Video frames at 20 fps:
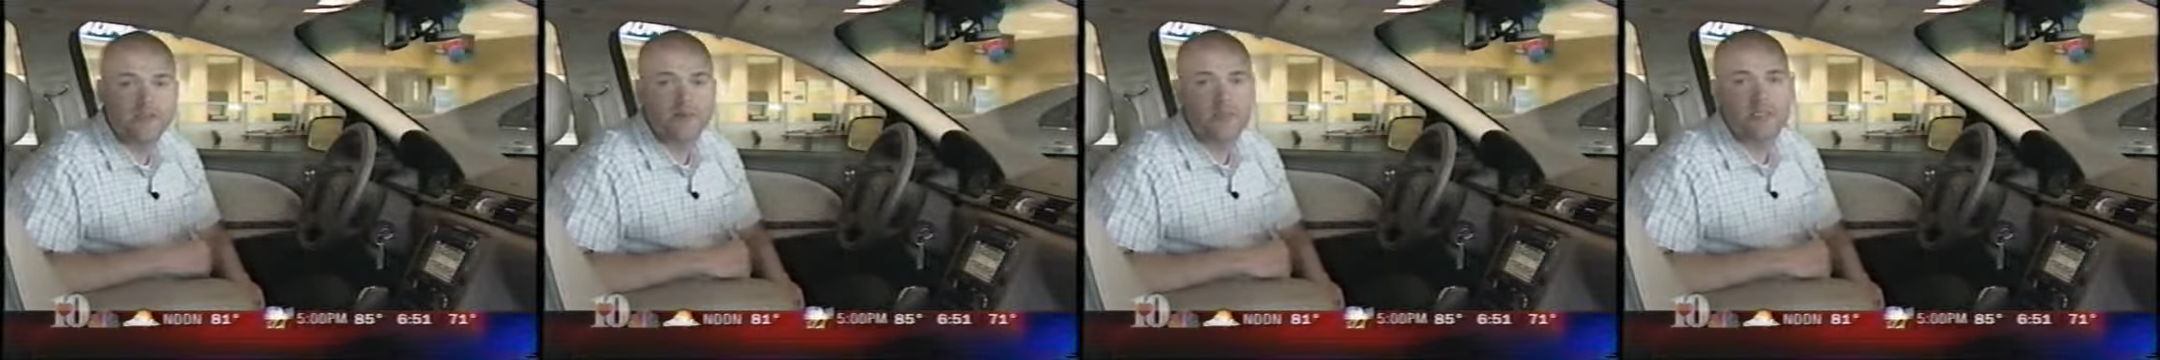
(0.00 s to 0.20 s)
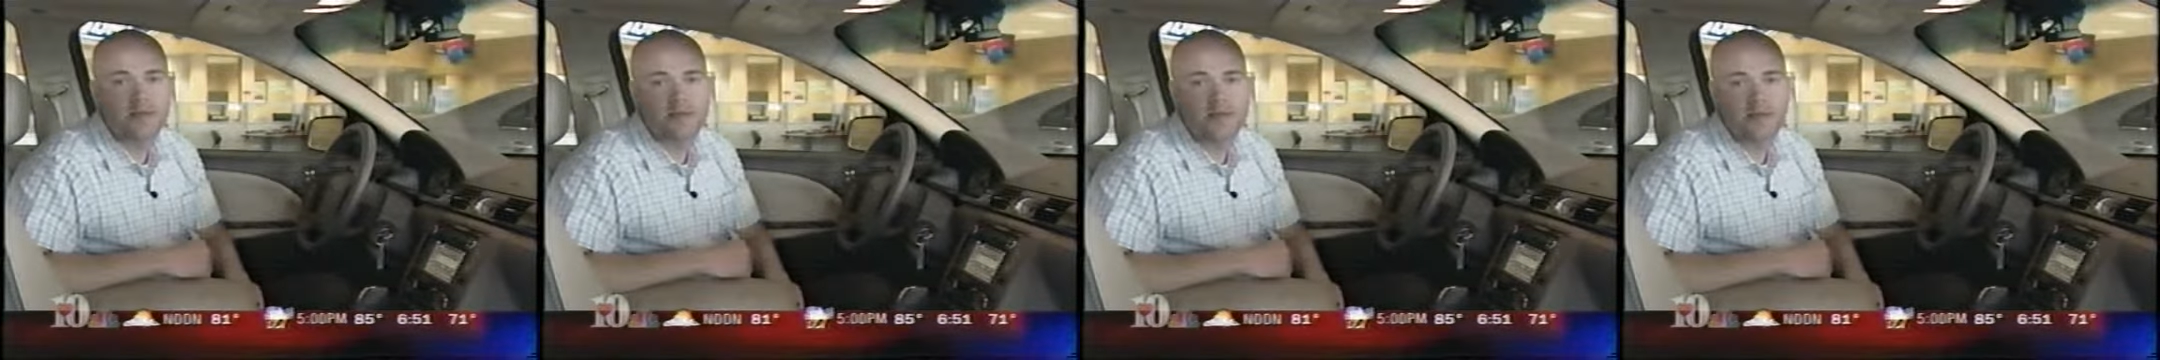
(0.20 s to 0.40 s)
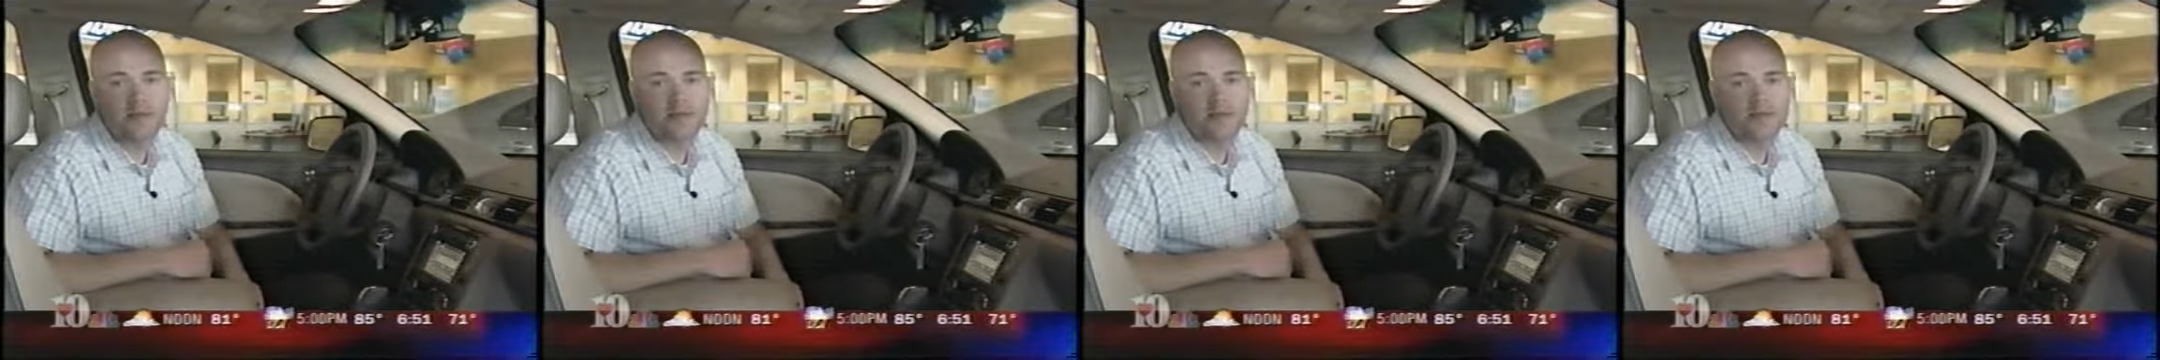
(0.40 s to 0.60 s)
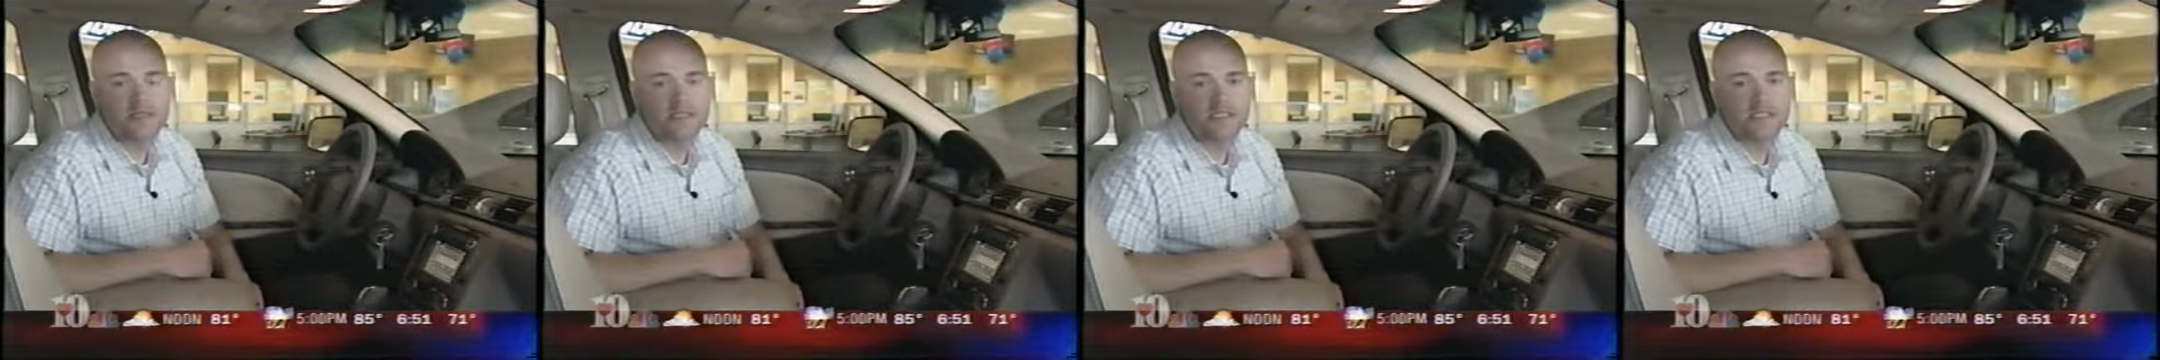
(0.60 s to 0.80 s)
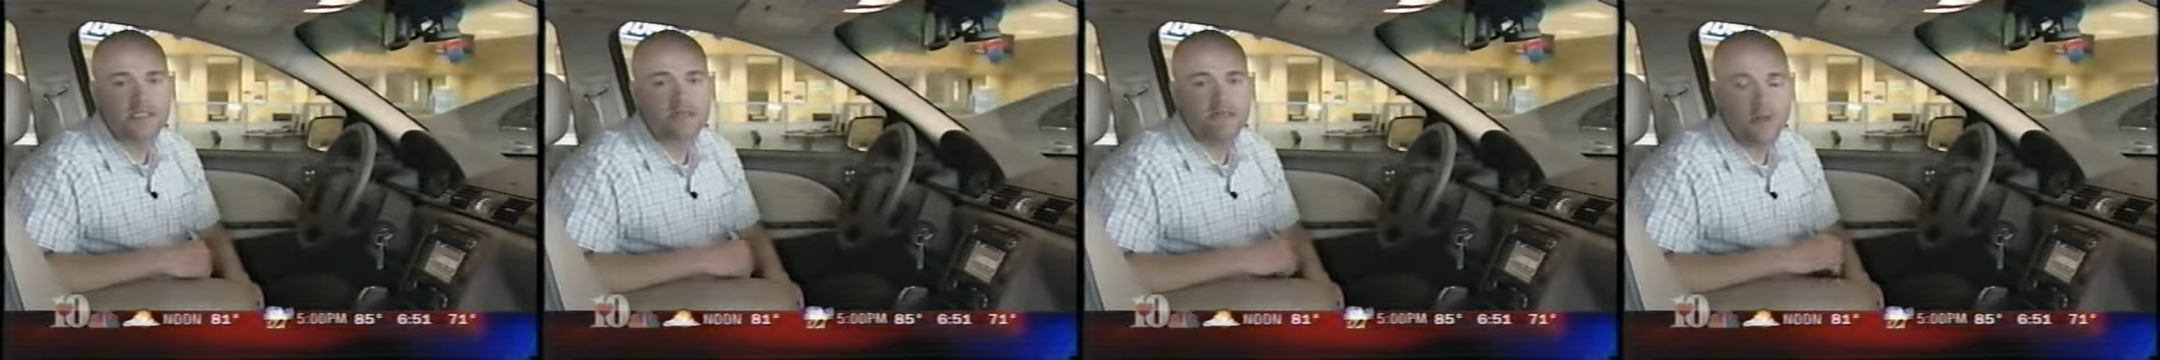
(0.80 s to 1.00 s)
will be available
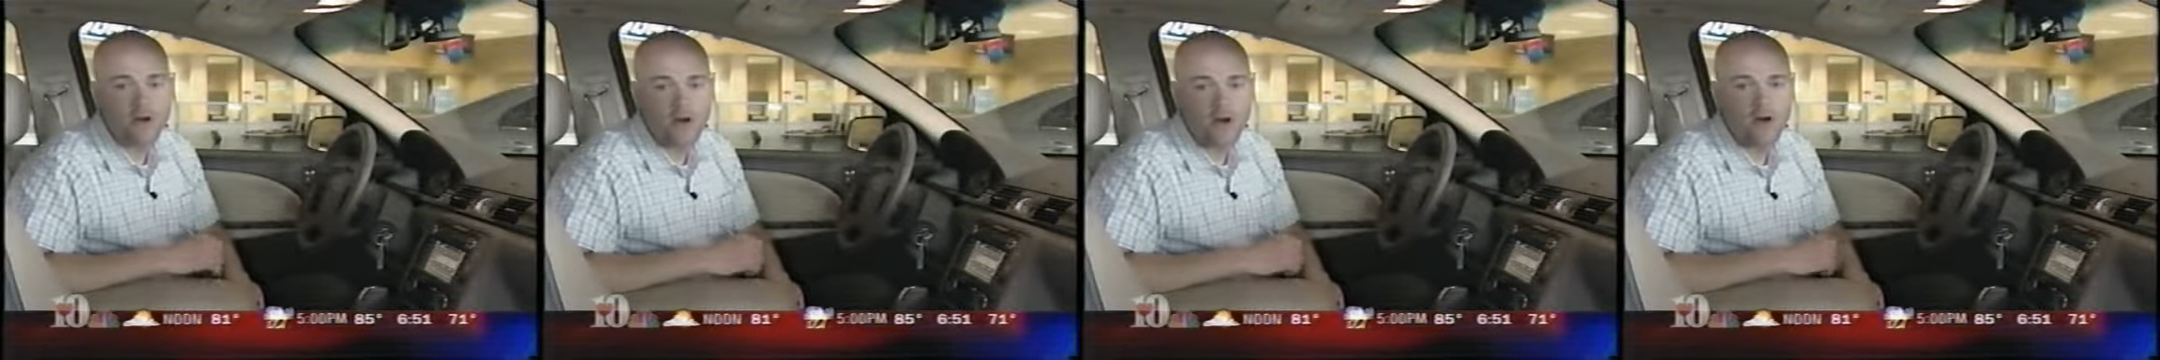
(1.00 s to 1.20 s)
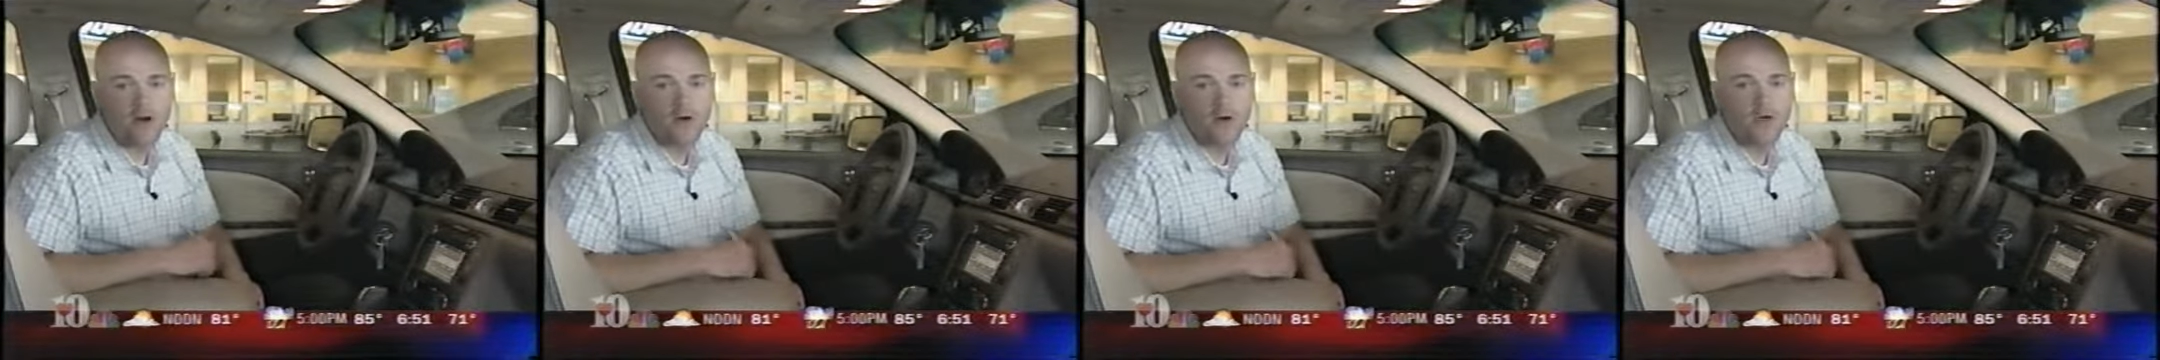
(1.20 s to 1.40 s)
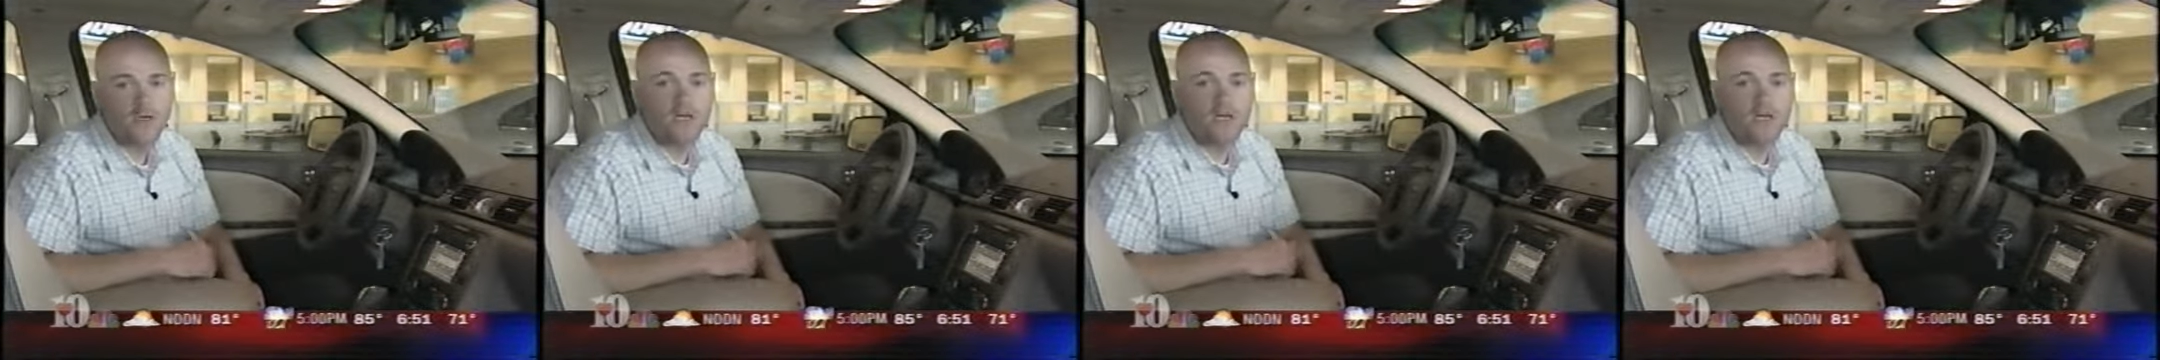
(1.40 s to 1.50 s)
this fall.